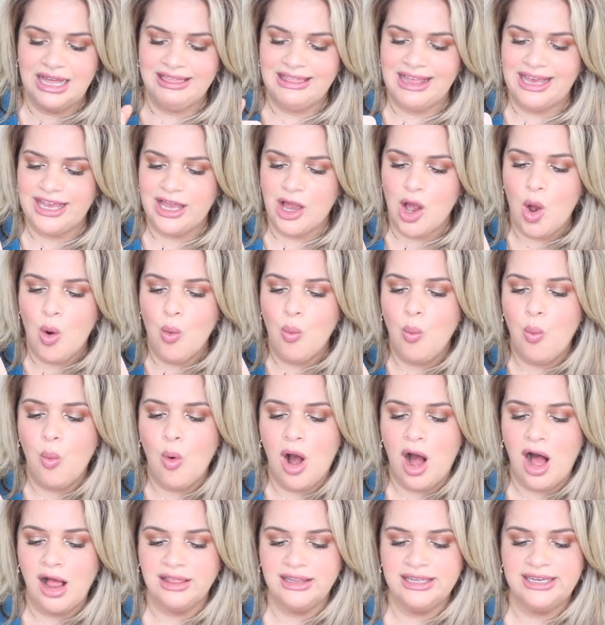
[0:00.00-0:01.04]
like a
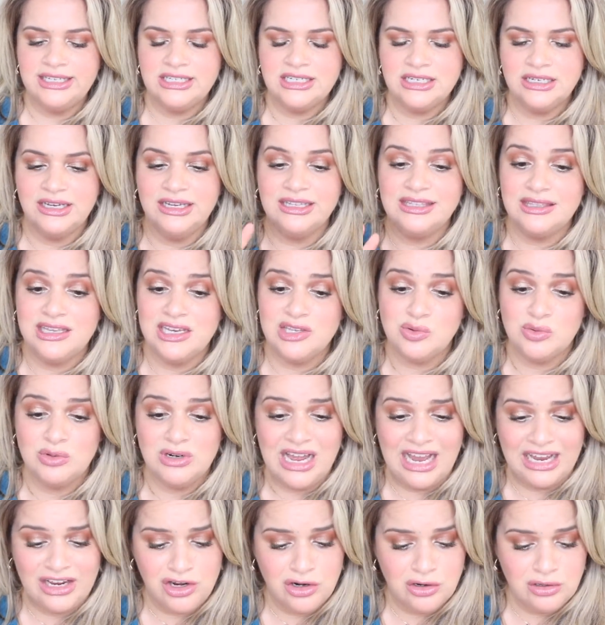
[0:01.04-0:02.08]
wallet. If this one,
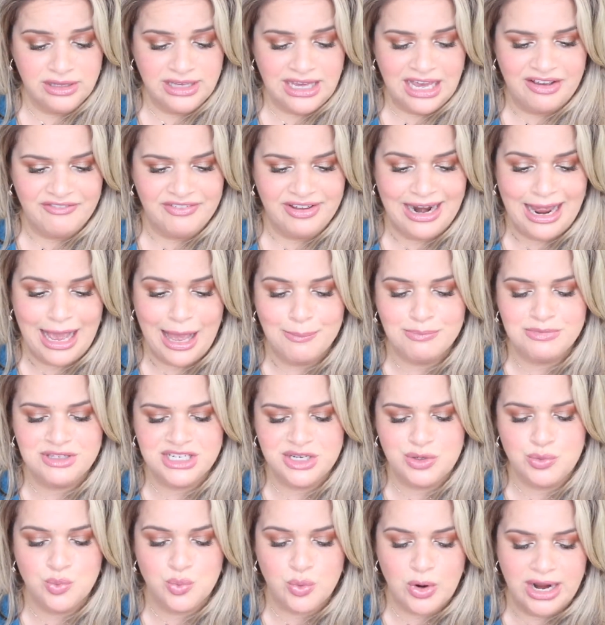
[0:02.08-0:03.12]
I currently have it
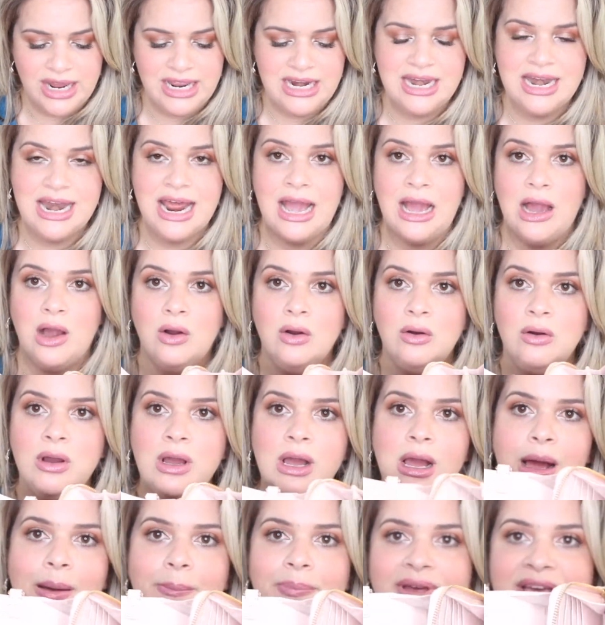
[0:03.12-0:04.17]
empty right now
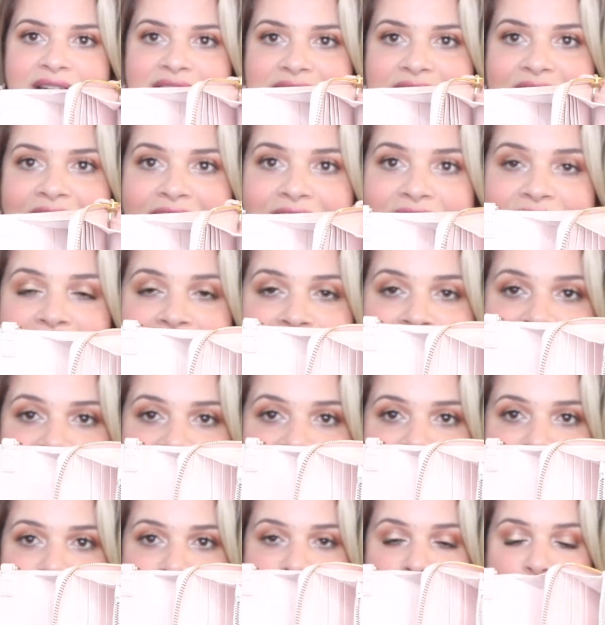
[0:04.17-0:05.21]
because I kind of
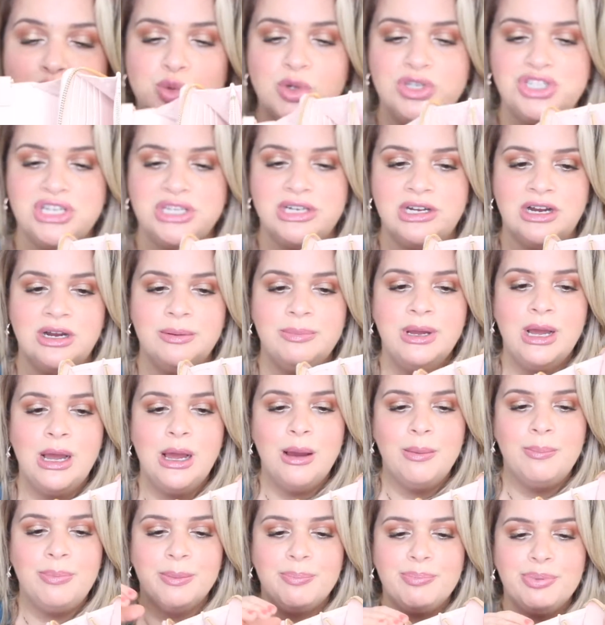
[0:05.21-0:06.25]
tend to switch it up.
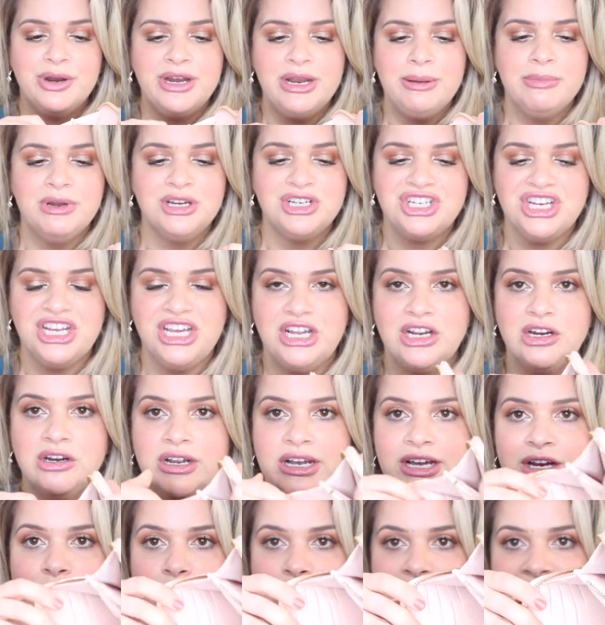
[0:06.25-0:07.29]
But pretty much here,
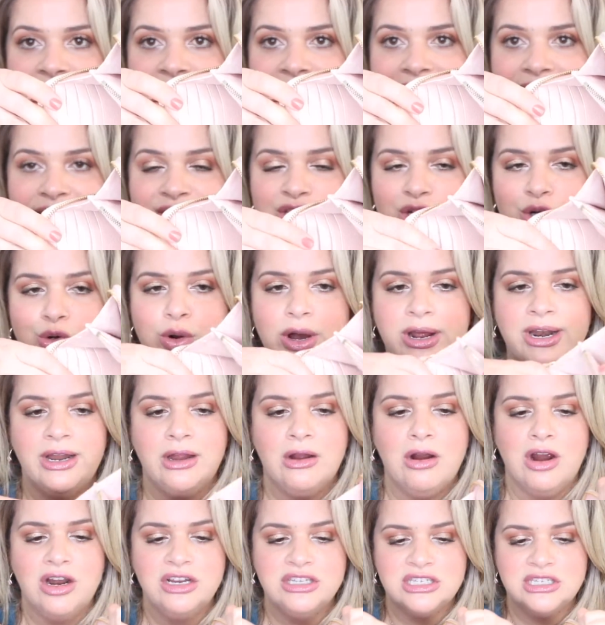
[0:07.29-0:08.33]
it already has the credit
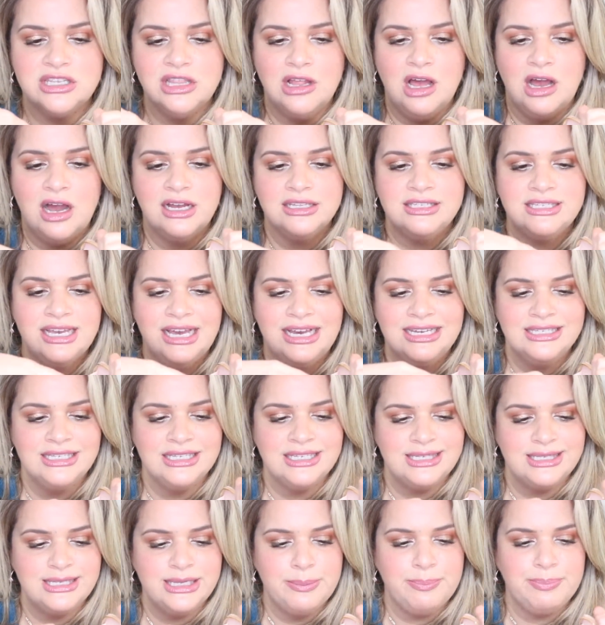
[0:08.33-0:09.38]
card slots. It has a
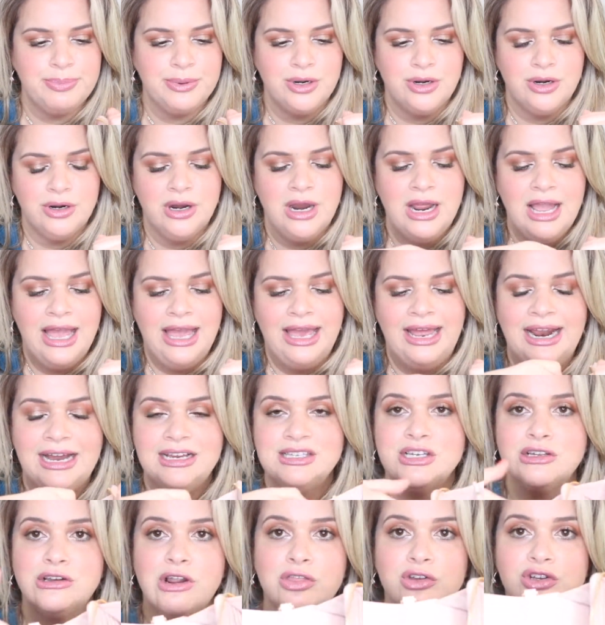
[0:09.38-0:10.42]
zipper. It has
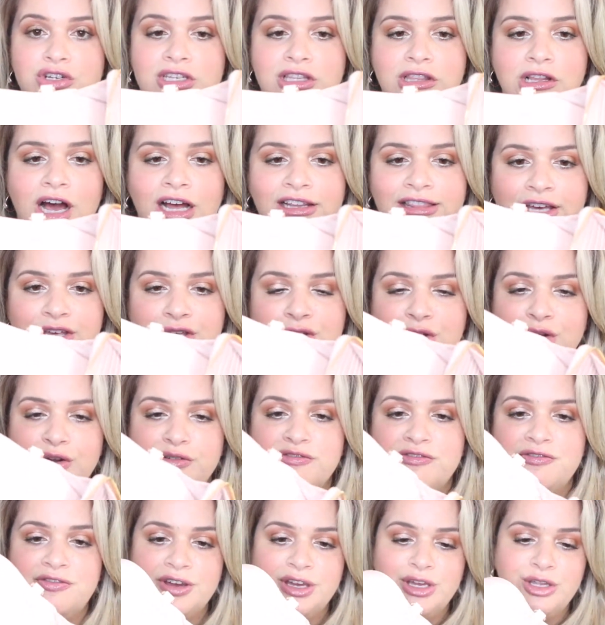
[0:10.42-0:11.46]
another slot that you can
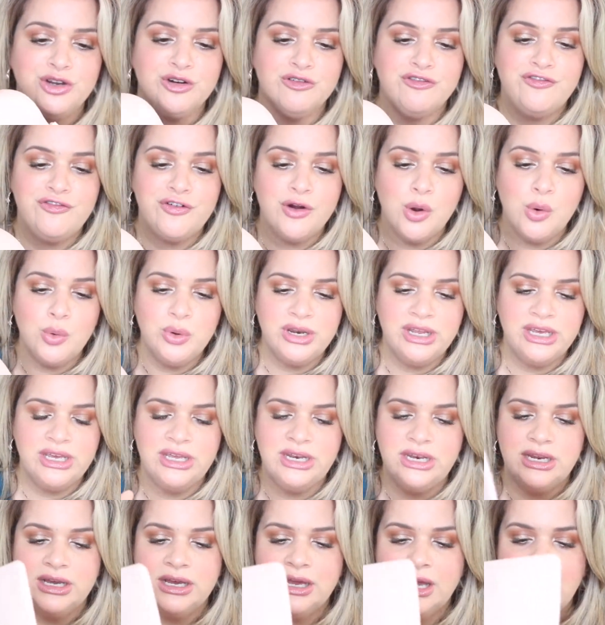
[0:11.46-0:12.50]
fit your phone
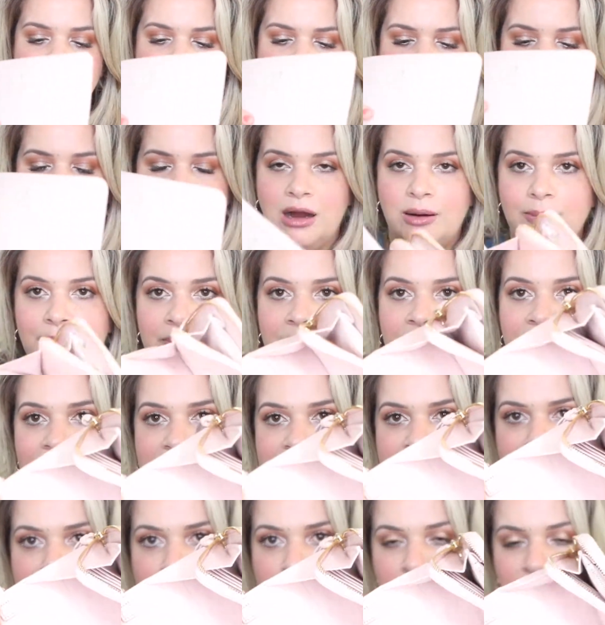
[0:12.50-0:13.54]
in. Um, it
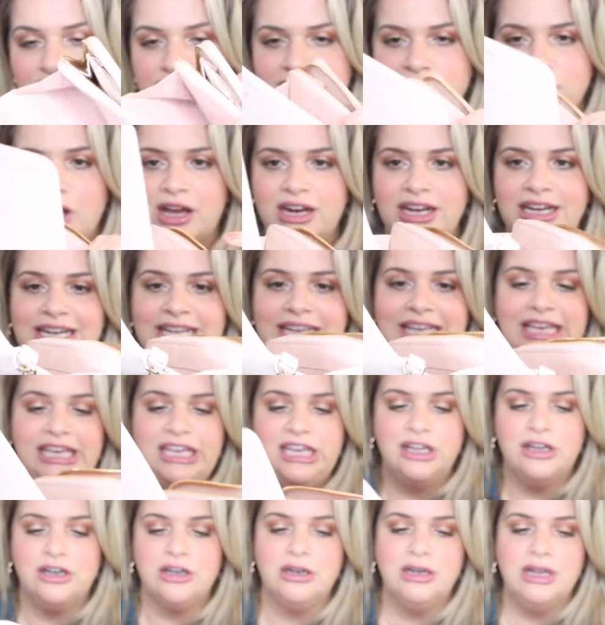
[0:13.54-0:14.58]
has another slot in
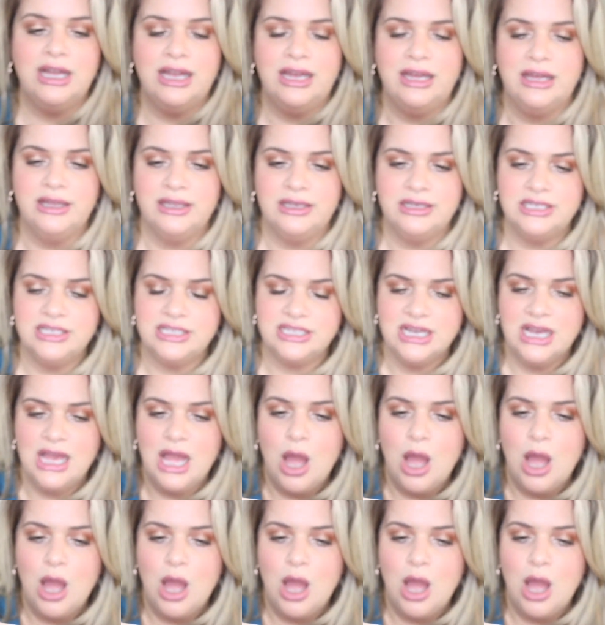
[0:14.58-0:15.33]
here. And